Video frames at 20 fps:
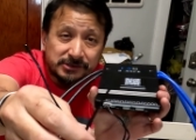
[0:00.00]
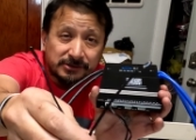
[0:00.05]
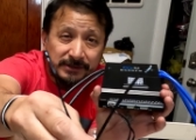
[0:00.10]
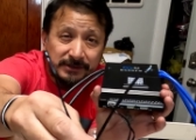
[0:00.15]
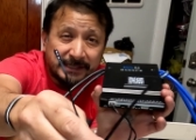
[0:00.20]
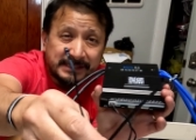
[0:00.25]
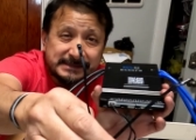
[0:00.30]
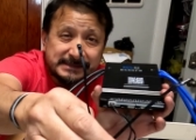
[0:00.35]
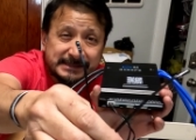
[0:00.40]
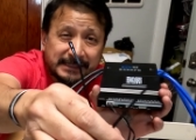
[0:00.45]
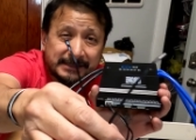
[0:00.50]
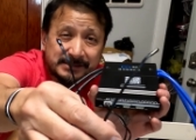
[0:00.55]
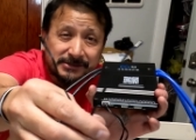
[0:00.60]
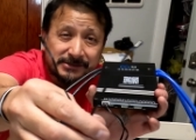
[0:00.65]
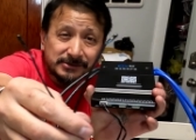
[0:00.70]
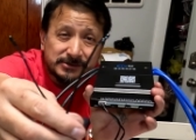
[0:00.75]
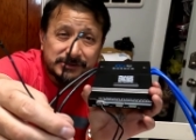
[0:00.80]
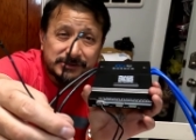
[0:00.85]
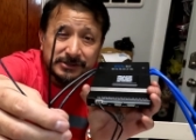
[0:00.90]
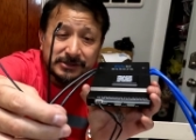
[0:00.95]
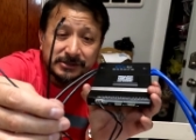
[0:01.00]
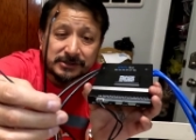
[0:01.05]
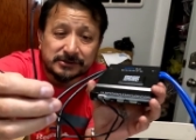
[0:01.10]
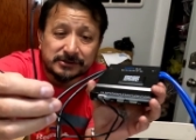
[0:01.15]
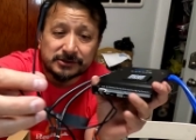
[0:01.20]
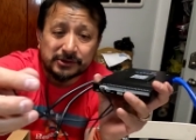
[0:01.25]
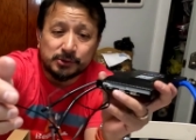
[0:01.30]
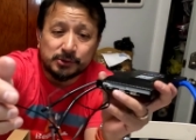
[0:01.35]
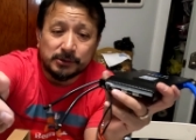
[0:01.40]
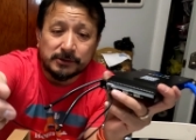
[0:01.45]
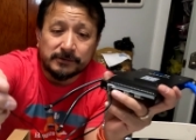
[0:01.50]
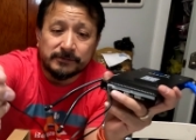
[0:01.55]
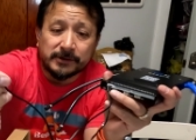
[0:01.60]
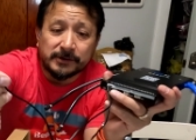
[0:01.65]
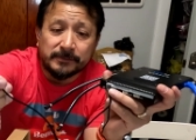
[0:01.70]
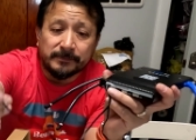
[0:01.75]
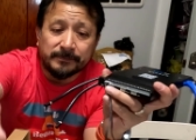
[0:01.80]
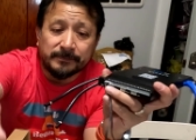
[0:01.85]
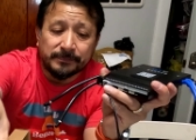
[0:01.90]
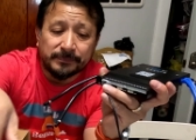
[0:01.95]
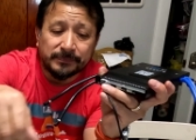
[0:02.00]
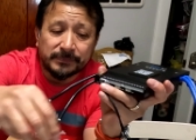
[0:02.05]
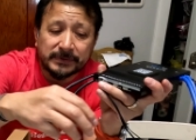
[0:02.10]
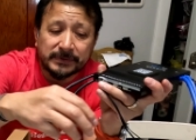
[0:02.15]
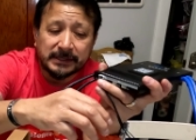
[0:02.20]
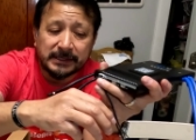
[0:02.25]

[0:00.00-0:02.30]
your heat sensors, two of them.